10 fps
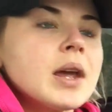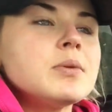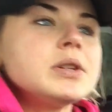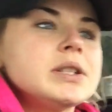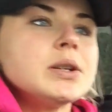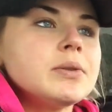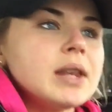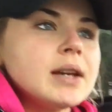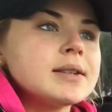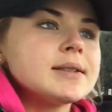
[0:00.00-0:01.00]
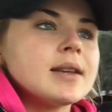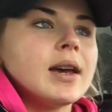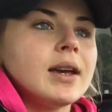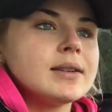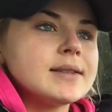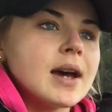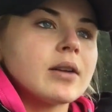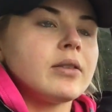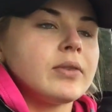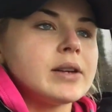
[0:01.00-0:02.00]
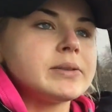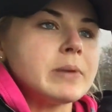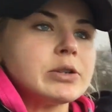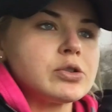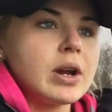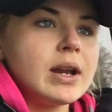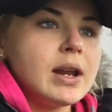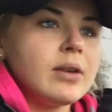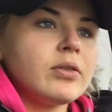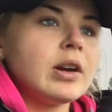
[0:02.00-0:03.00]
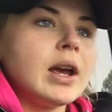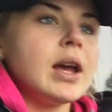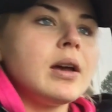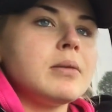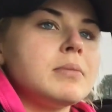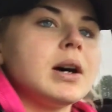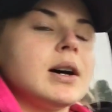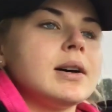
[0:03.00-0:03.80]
I would do things like sacrifice my training for him.